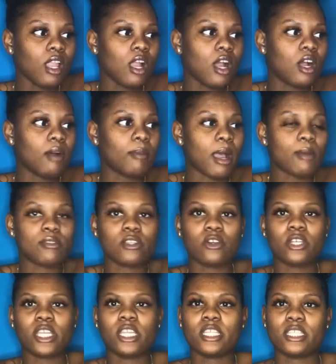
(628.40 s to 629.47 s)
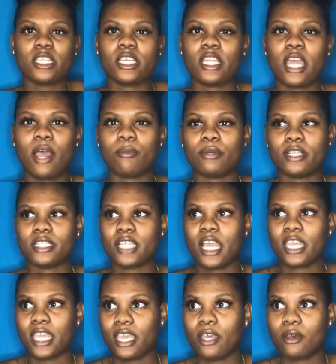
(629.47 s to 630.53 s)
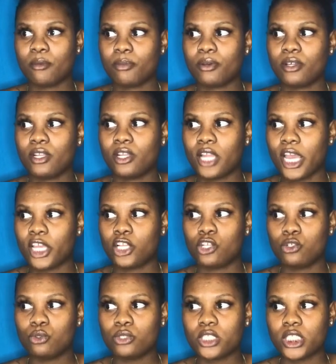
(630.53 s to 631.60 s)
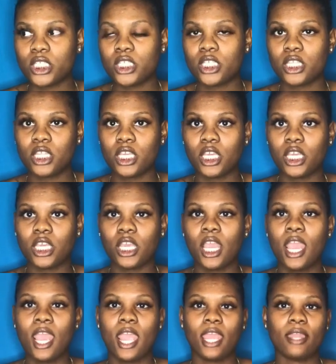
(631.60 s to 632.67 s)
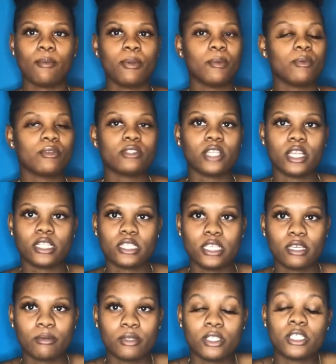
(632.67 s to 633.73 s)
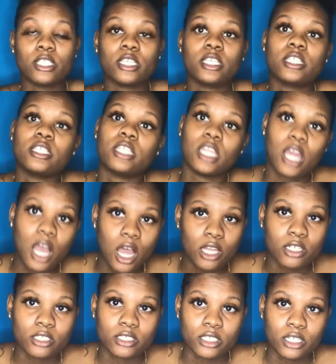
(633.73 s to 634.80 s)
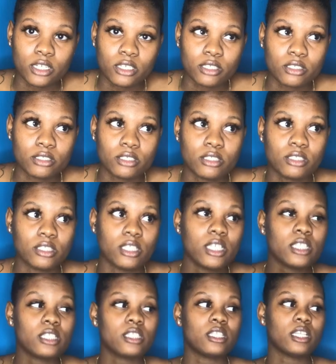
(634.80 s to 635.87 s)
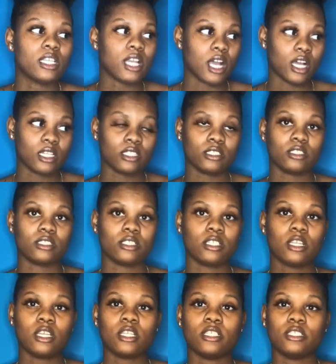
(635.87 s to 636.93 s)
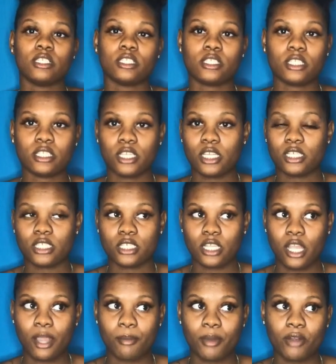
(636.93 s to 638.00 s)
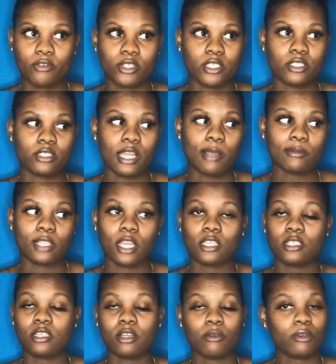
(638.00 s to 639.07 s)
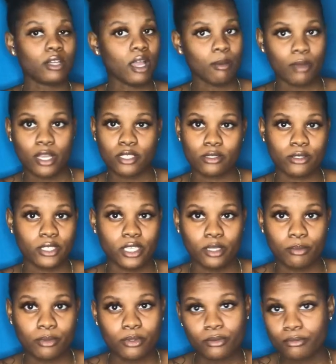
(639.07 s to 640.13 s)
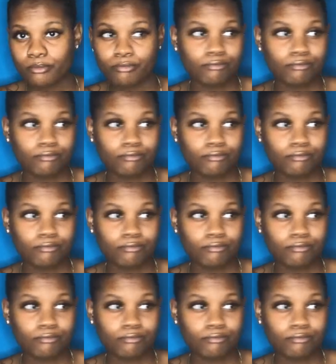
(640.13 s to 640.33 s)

I was gonna get it taken out because I kept like losing the thing, and the people were trying to tell me $60, y'all. $60 just to take this thing out my wrist. So I was like, you know what, I might as well keep it.